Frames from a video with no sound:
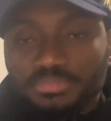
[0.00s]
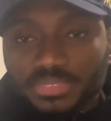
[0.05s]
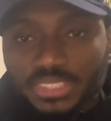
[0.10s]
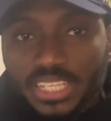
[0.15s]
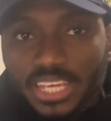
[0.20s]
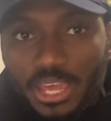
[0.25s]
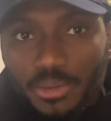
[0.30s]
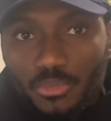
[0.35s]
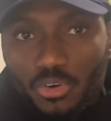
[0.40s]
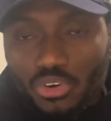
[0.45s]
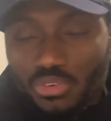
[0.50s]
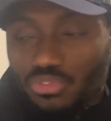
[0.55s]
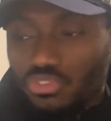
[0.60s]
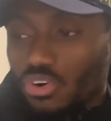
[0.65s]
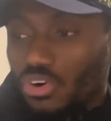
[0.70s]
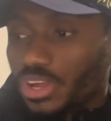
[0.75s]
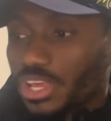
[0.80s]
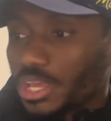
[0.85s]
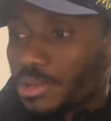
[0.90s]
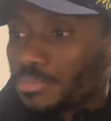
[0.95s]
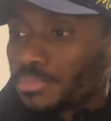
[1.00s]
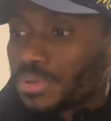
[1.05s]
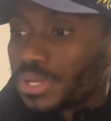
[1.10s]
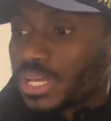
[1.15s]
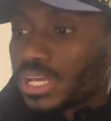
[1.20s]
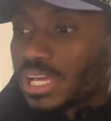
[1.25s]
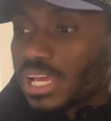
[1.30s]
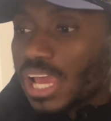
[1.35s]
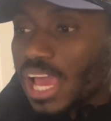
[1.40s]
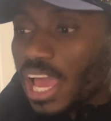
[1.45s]
came on for him,
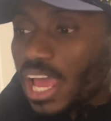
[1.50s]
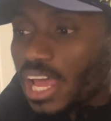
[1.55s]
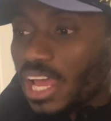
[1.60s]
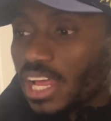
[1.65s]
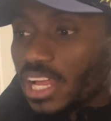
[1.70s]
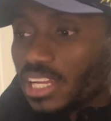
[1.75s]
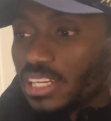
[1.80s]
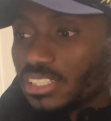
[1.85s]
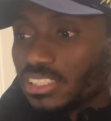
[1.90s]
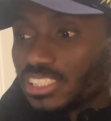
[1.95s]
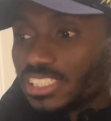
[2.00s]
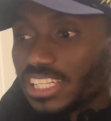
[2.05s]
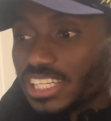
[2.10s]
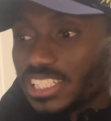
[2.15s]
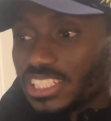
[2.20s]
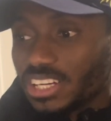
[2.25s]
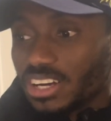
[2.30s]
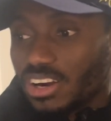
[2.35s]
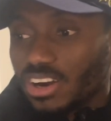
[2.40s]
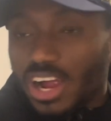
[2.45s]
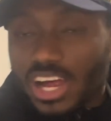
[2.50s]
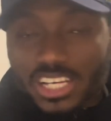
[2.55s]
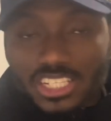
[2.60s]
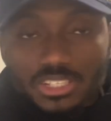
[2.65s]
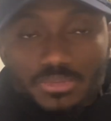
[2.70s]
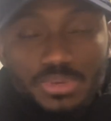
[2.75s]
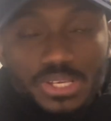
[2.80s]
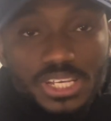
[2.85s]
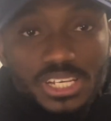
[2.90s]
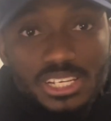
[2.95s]
and Cesar
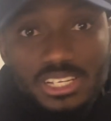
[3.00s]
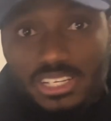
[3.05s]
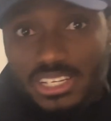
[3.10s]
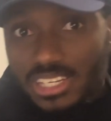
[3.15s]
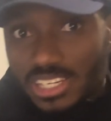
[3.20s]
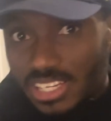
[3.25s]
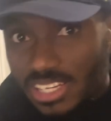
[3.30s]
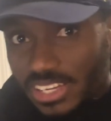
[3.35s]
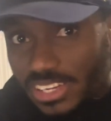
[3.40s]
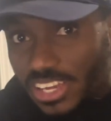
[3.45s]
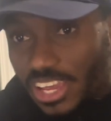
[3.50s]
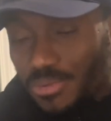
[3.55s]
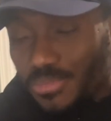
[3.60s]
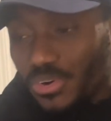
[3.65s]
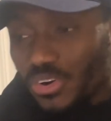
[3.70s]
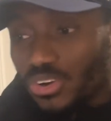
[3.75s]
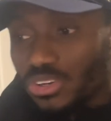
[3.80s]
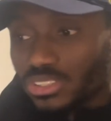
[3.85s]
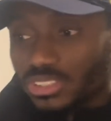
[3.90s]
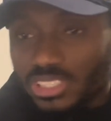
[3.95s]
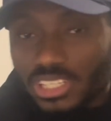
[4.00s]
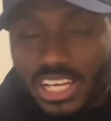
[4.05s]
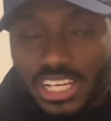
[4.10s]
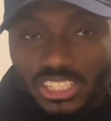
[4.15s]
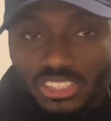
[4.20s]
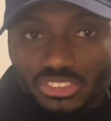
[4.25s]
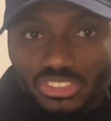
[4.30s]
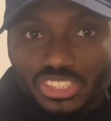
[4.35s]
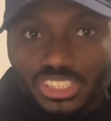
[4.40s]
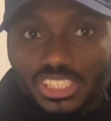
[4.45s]
Asti came on
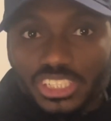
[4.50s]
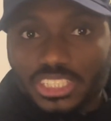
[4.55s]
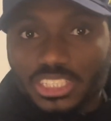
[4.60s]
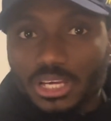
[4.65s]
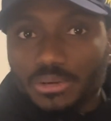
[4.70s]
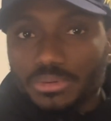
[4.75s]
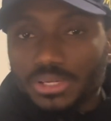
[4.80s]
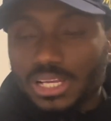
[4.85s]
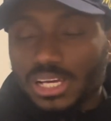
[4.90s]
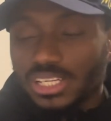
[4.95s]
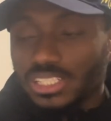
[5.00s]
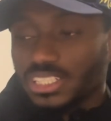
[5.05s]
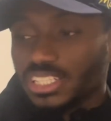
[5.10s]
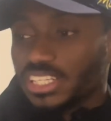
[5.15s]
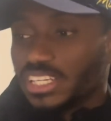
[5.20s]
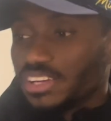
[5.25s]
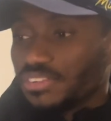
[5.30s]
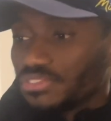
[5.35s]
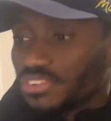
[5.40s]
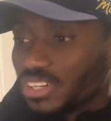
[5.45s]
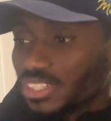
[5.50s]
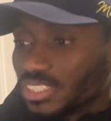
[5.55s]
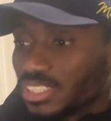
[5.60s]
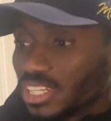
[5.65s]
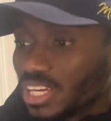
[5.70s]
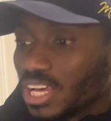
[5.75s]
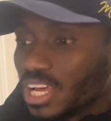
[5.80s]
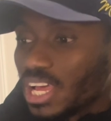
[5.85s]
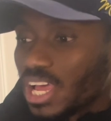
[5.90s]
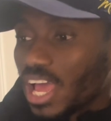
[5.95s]
to just stabilize the defense,
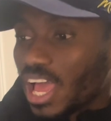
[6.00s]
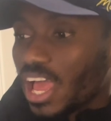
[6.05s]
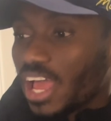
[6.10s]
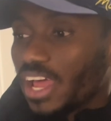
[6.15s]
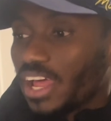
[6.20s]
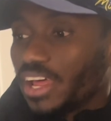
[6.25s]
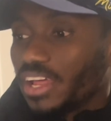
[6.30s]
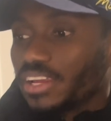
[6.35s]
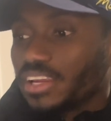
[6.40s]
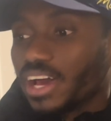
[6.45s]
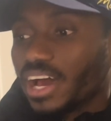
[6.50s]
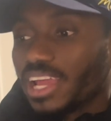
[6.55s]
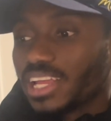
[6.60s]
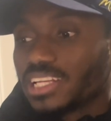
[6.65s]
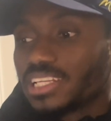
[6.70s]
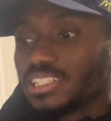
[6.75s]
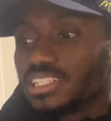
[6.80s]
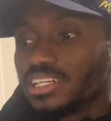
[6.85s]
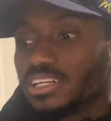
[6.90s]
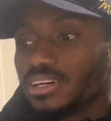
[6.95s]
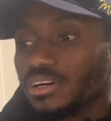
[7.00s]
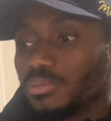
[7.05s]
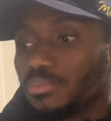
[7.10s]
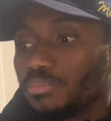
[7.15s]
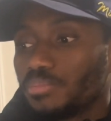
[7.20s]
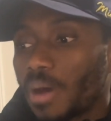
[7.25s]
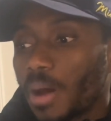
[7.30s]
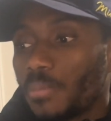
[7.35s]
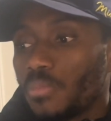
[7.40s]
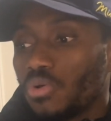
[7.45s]
and I think
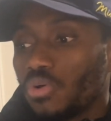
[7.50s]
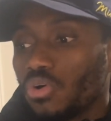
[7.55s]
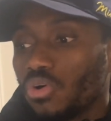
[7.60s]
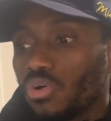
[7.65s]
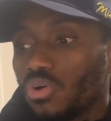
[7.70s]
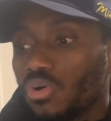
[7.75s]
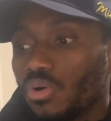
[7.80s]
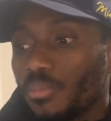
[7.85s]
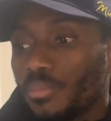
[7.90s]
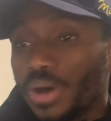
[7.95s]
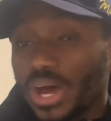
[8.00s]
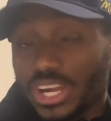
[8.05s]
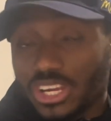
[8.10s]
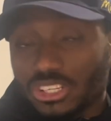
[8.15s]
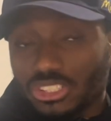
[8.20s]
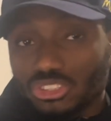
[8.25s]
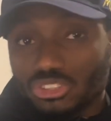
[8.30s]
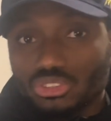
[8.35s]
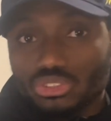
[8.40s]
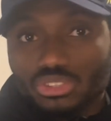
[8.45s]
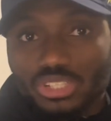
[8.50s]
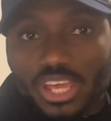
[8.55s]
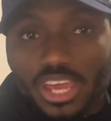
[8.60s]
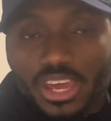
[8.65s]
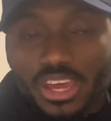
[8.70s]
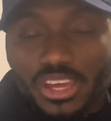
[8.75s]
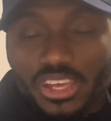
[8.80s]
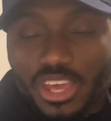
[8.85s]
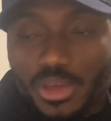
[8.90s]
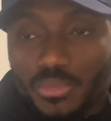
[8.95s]
Pablo Barrios too
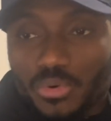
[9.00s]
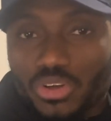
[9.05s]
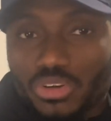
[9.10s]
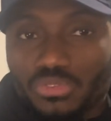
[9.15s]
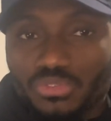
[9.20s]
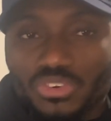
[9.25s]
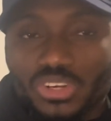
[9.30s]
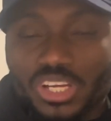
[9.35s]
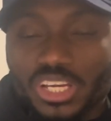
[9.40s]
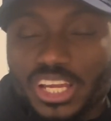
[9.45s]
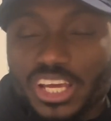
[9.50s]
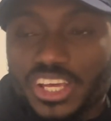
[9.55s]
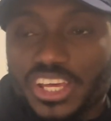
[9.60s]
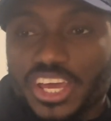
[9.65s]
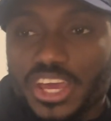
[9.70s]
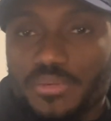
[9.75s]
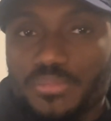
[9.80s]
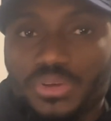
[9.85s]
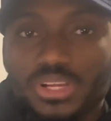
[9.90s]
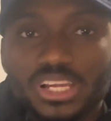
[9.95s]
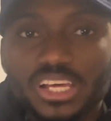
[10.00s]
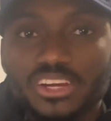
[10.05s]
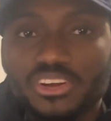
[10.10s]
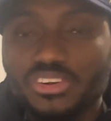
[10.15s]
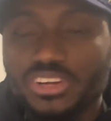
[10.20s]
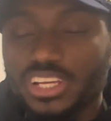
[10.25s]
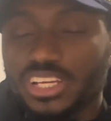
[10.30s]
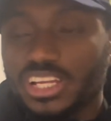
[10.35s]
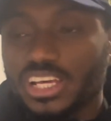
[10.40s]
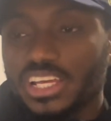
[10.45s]
came on in the game later
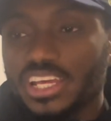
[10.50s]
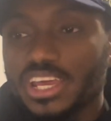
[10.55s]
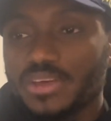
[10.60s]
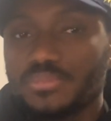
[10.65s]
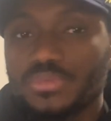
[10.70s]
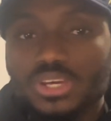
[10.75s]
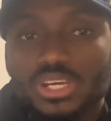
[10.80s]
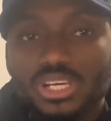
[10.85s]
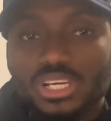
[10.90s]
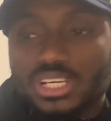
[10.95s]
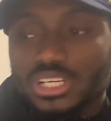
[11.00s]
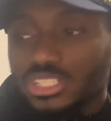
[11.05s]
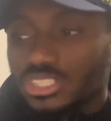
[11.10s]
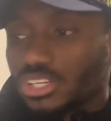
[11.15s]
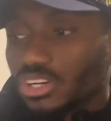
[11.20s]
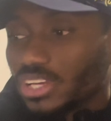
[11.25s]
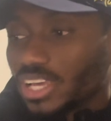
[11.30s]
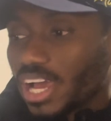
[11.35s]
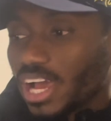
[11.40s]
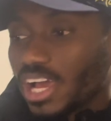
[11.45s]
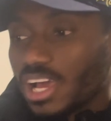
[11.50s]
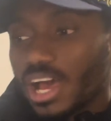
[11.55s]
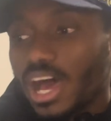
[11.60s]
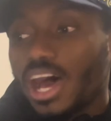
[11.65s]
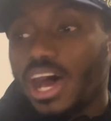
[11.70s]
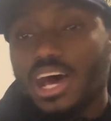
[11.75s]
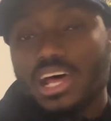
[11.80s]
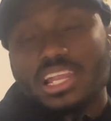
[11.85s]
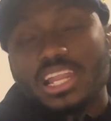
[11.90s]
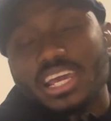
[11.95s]
in the game. So yeah,
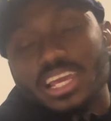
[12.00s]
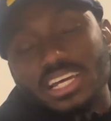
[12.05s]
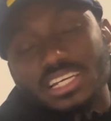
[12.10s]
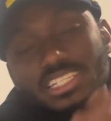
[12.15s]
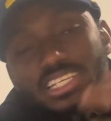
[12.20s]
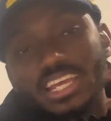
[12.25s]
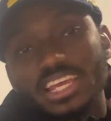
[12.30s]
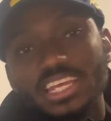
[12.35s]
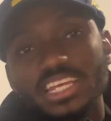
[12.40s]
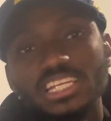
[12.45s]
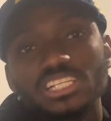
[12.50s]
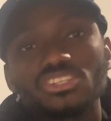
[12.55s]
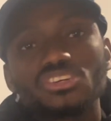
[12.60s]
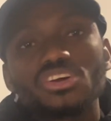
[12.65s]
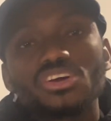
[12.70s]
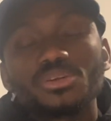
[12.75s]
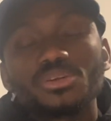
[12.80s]
like I said, Inter